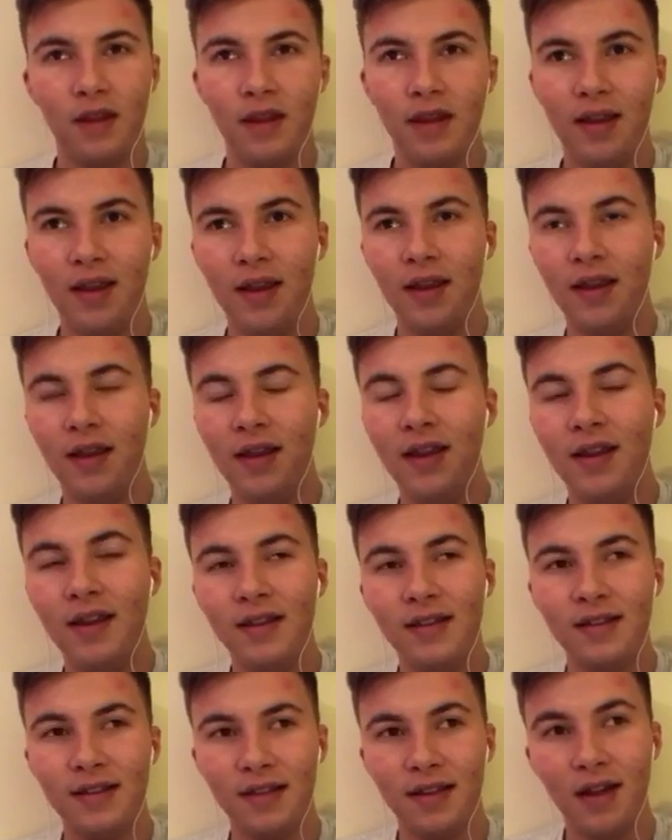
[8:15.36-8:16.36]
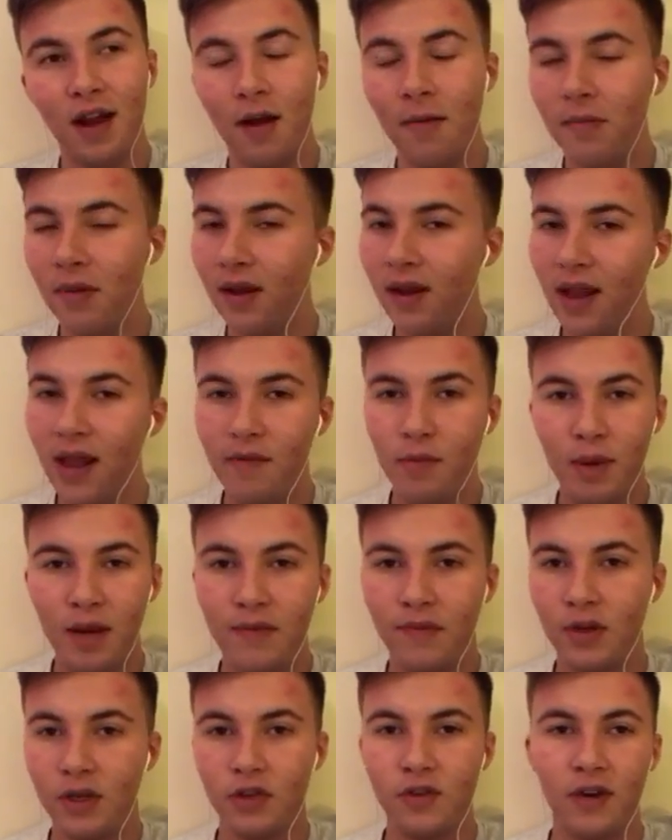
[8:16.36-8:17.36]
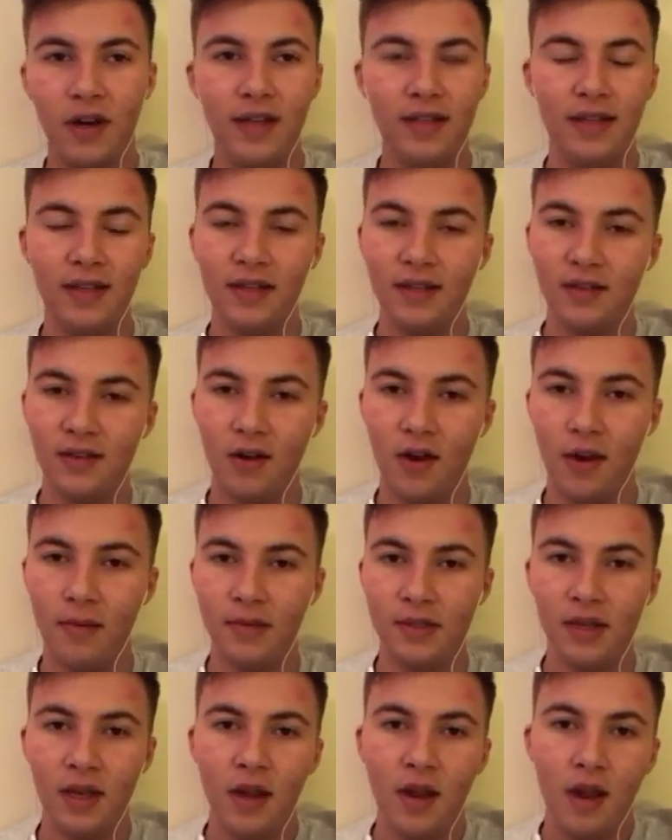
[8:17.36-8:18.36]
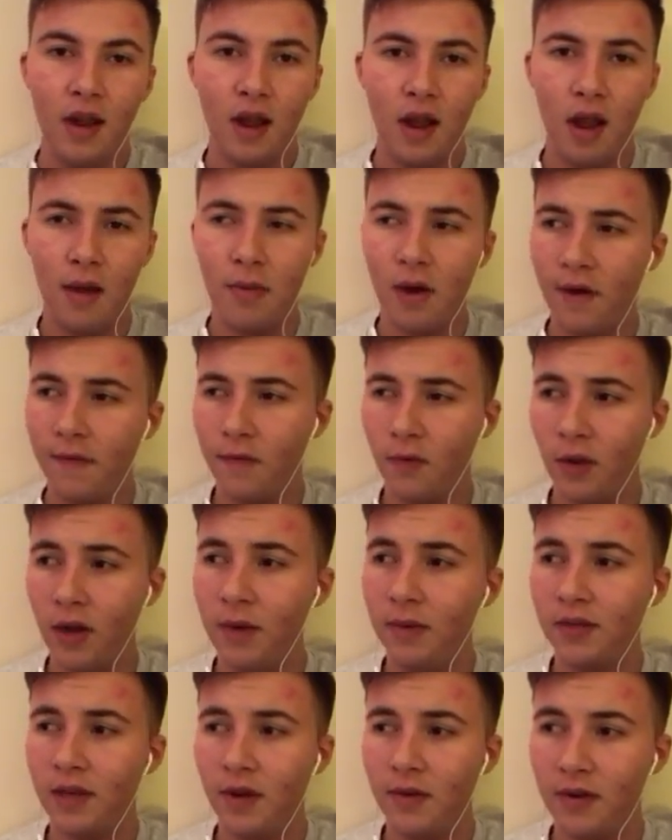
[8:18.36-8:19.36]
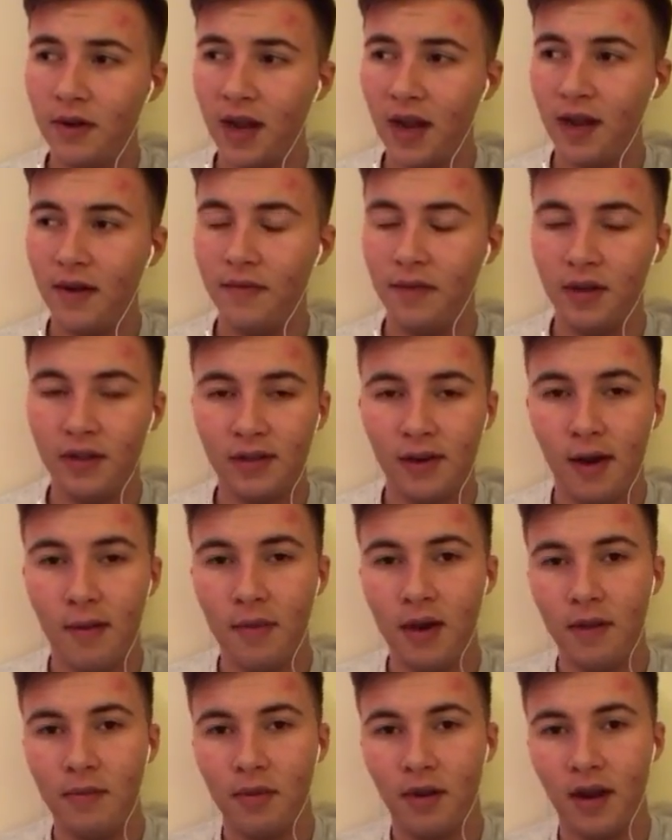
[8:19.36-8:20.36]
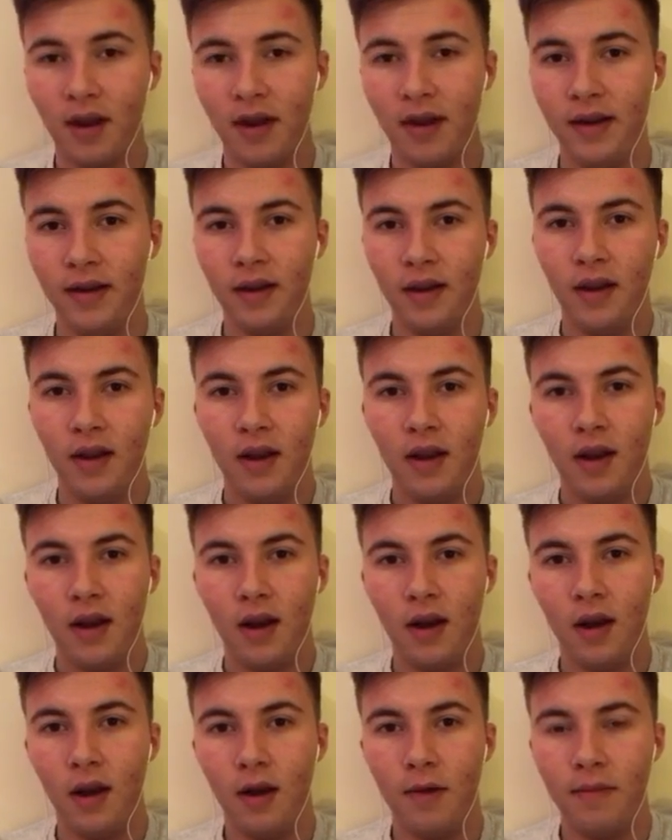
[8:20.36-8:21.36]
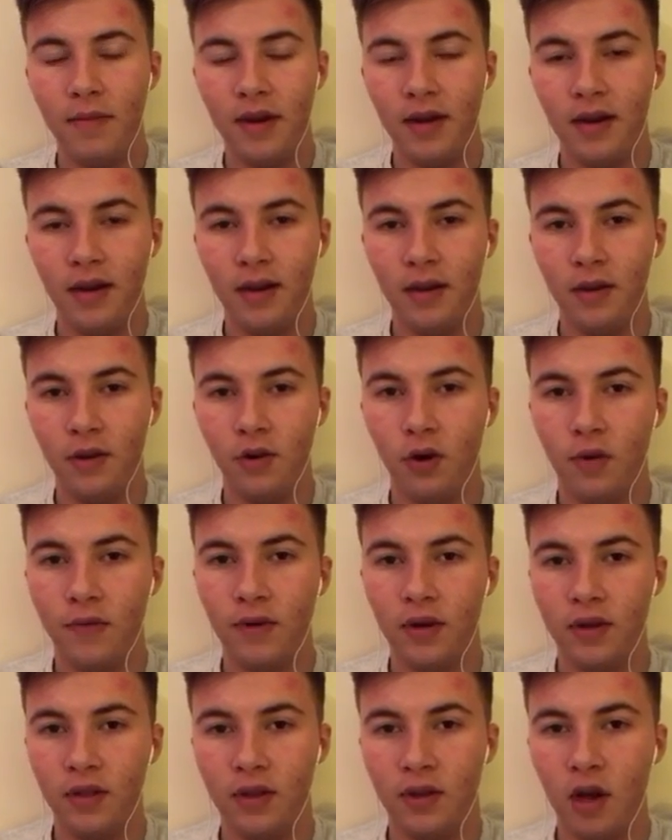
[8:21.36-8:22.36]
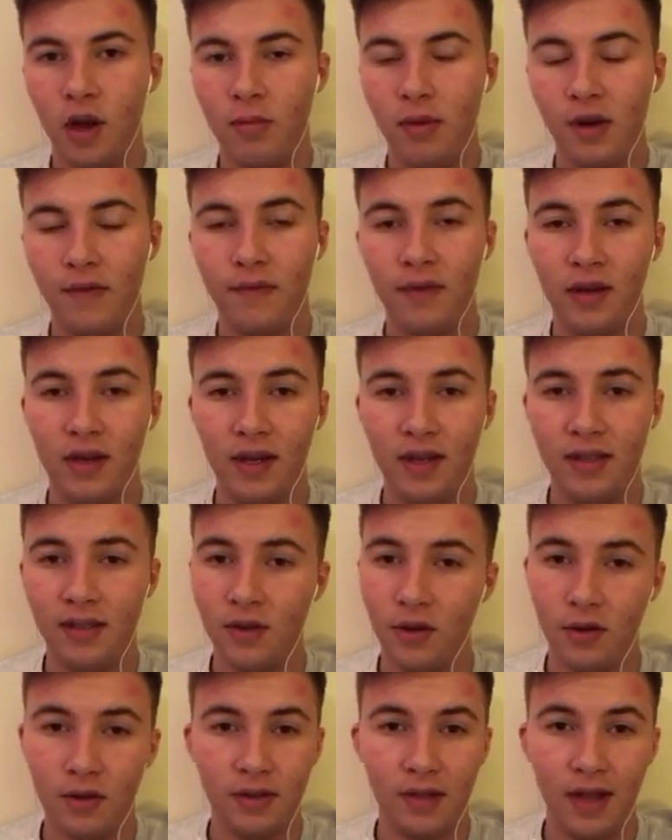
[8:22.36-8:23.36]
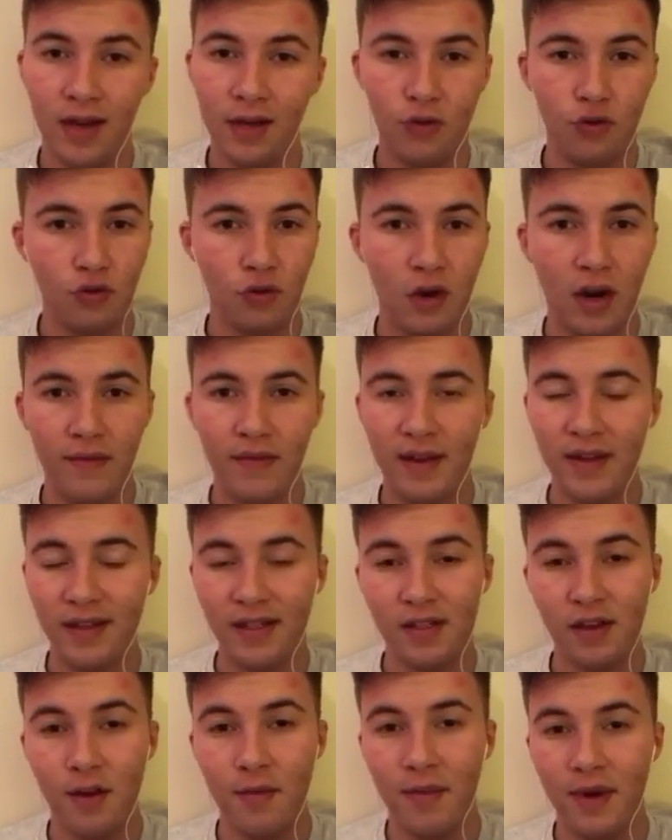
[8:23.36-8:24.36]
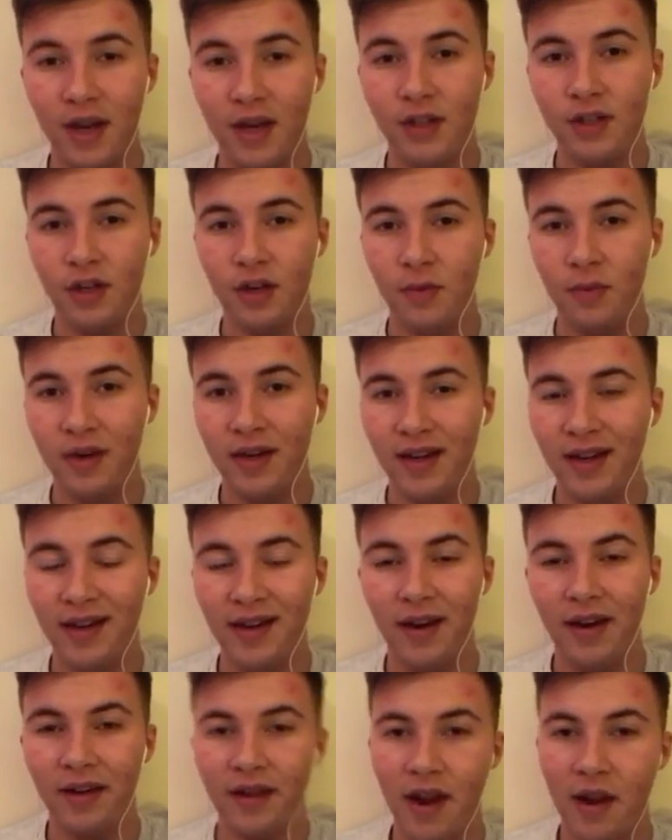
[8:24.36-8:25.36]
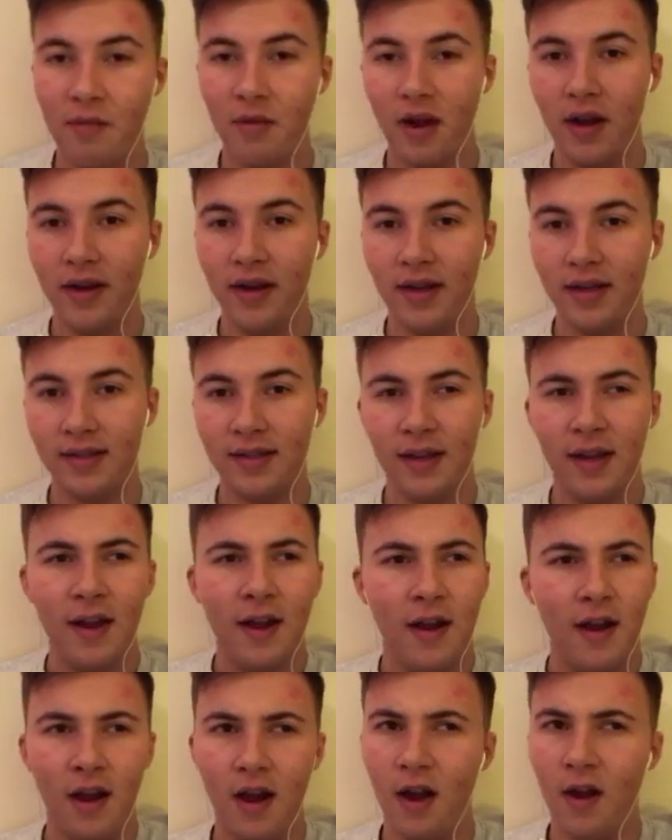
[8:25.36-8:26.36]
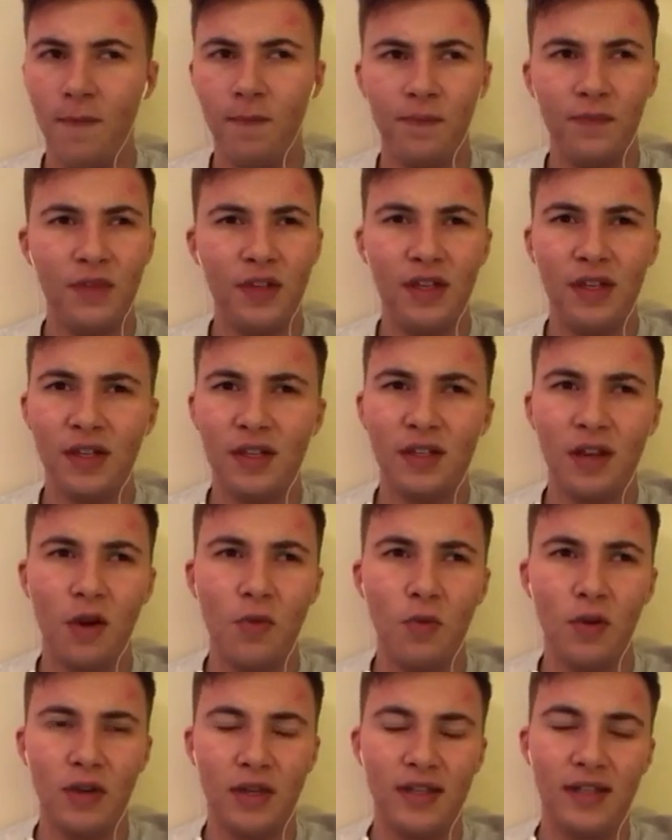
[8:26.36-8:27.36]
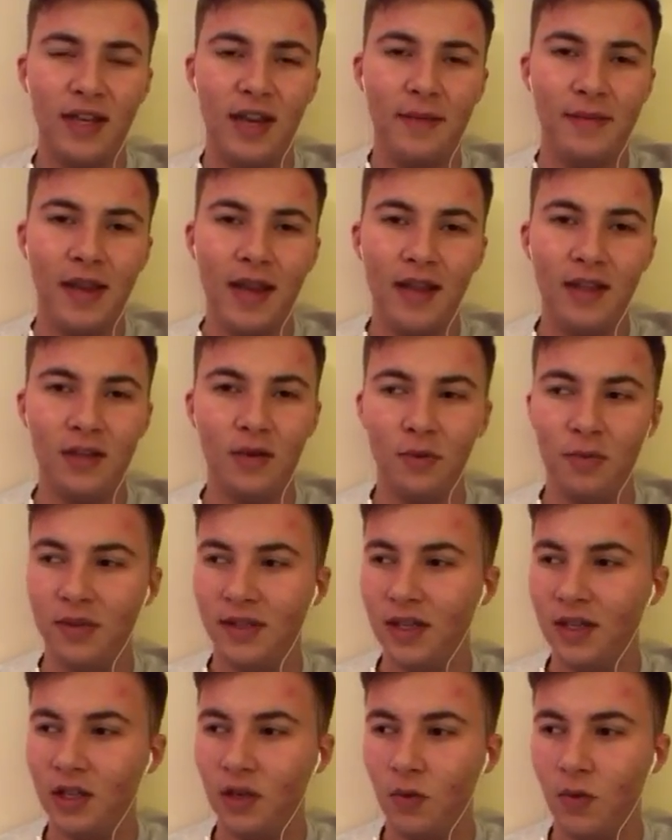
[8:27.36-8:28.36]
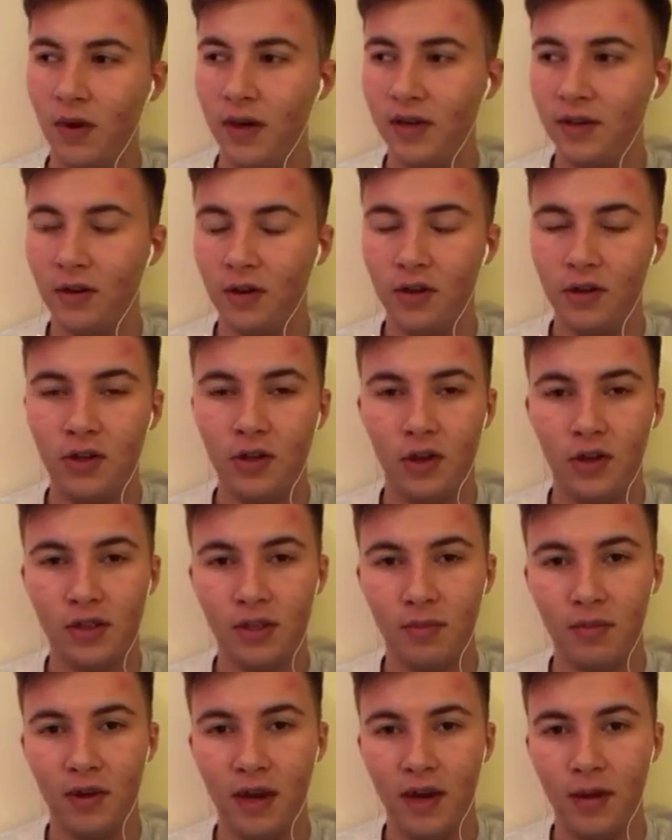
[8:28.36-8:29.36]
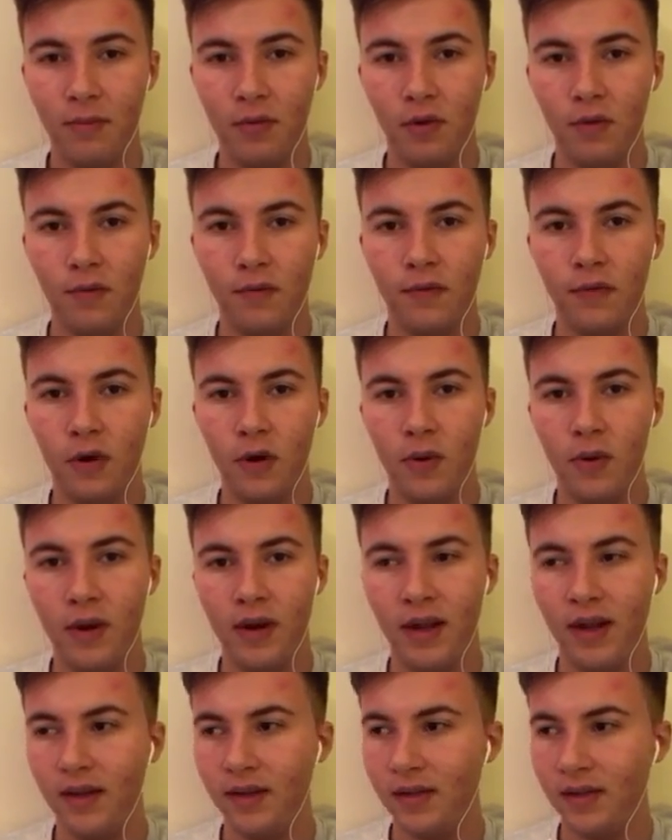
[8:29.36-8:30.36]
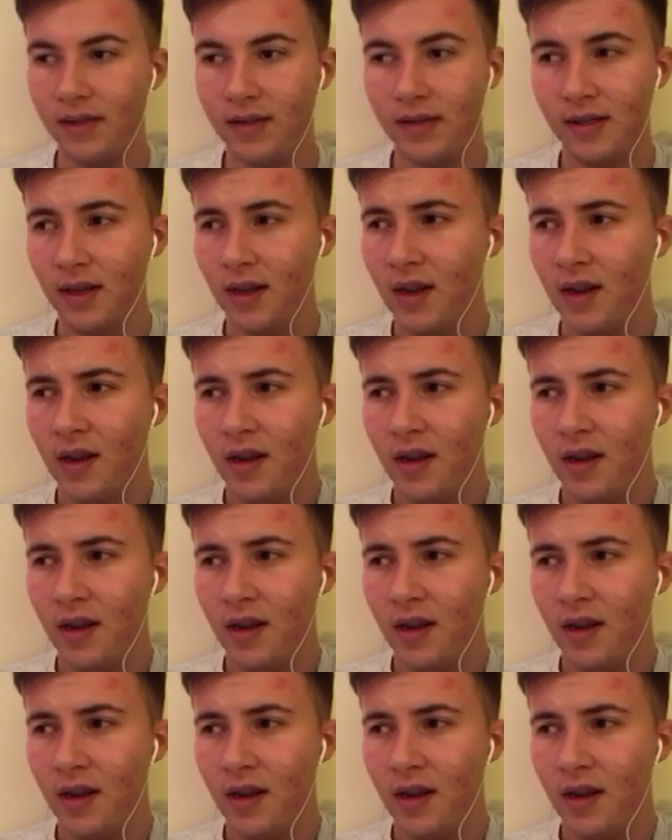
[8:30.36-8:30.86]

he is unbelievably frustrating at times, but I thought he was okay for the time that he played in the North London derby. I think he's got that drive, that determination that we need in a game like this. You just don't want to see him get into a position where he's got a chance to play the ball through and then just